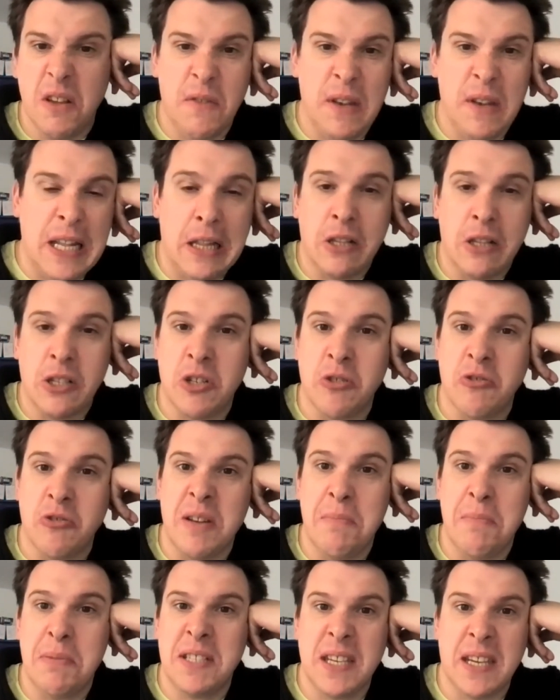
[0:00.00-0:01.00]
of little
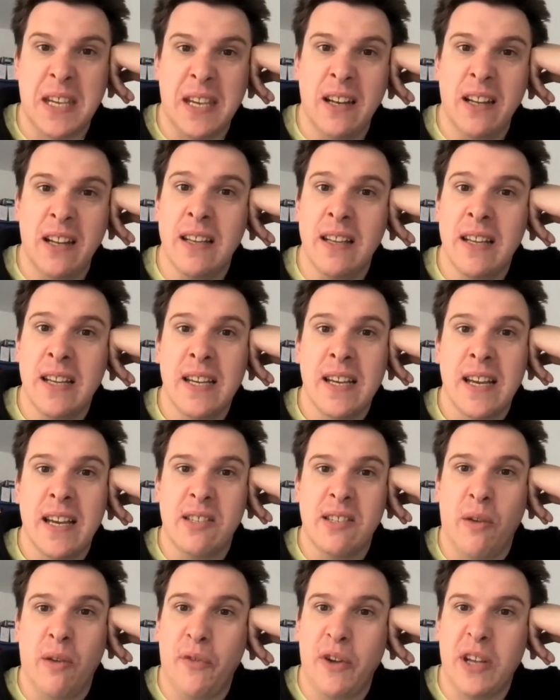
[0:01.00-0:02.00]
children in particular
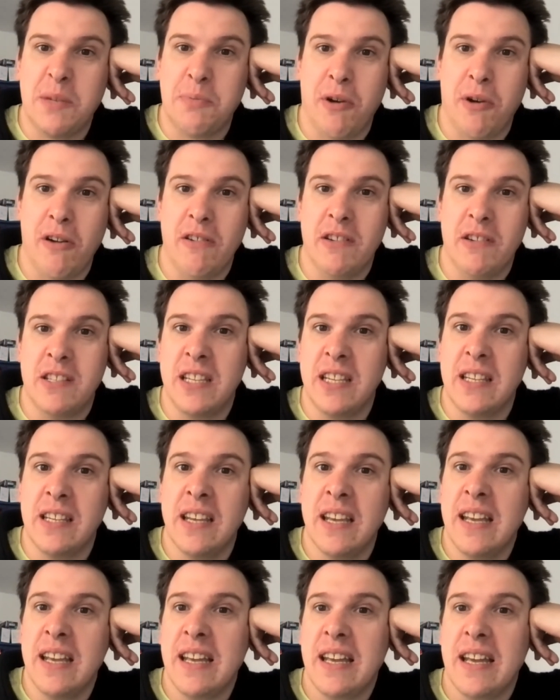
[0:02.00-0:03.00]
as our first priority.